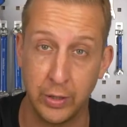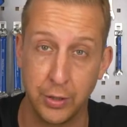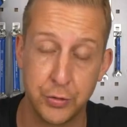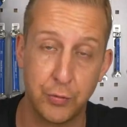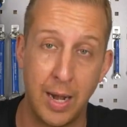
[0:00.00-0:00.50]
to
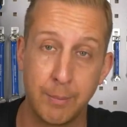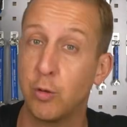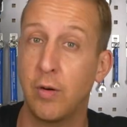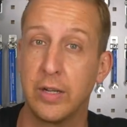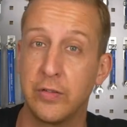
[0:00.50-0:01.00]
a SRAM
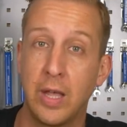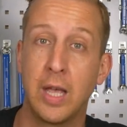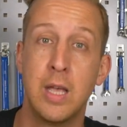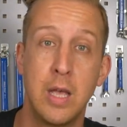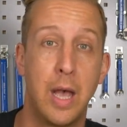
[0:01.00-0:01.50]

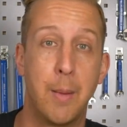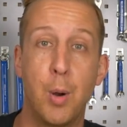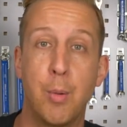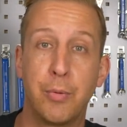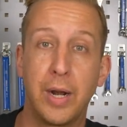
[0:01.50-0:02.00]
crankset and
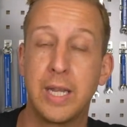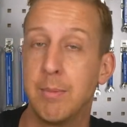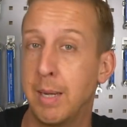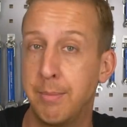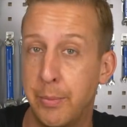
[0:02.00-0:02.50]
bottom
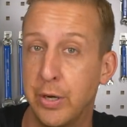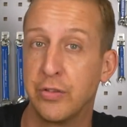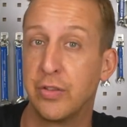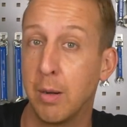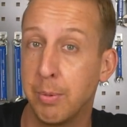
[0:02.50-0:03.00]
bracket, maybe putting
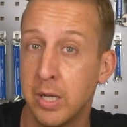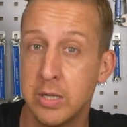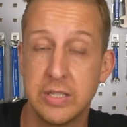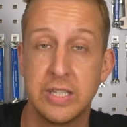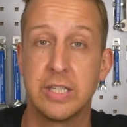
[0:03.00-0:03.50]
a dub
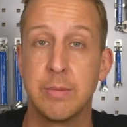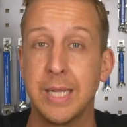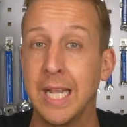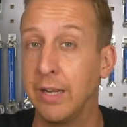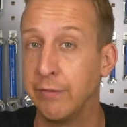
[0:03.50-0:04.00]
system
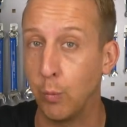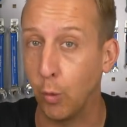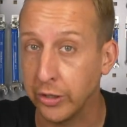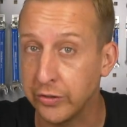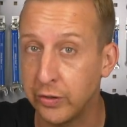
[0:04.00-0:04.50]
in there if you
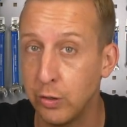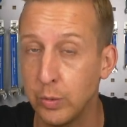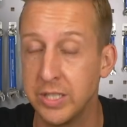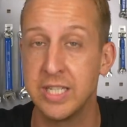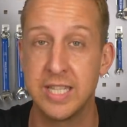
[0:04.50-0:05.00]
wanted to,
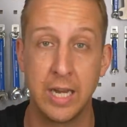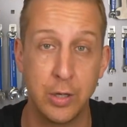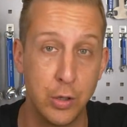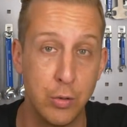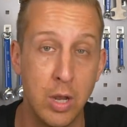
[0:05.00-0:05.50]
which is their
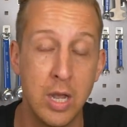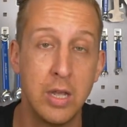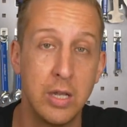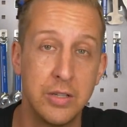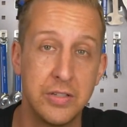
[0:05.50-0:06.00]
new
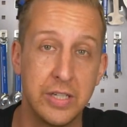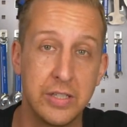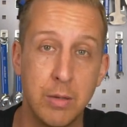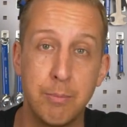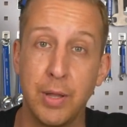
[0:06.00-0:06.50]

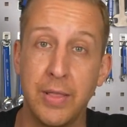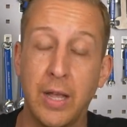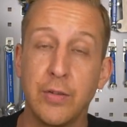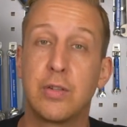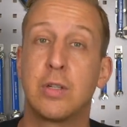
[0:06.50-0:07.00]
system, but
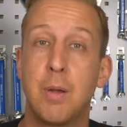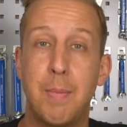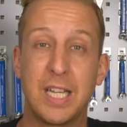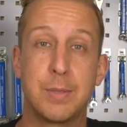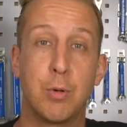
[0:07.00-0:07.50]
that's
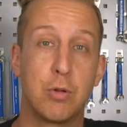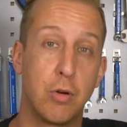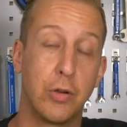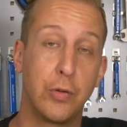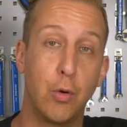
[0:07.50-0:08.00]
compatible
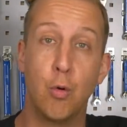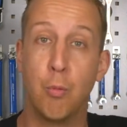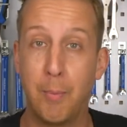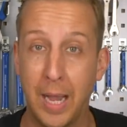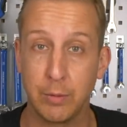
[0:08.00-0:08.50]
across
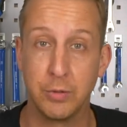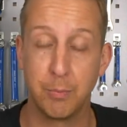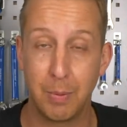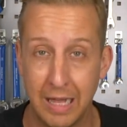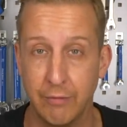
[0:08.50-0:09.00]
all
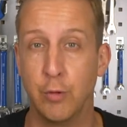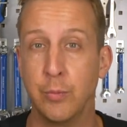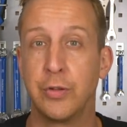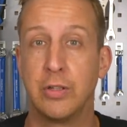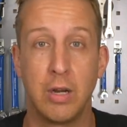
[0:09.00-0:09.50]
backwards
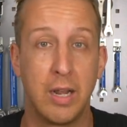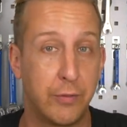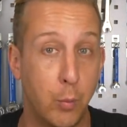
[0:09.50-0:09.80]
platforms, so you don't have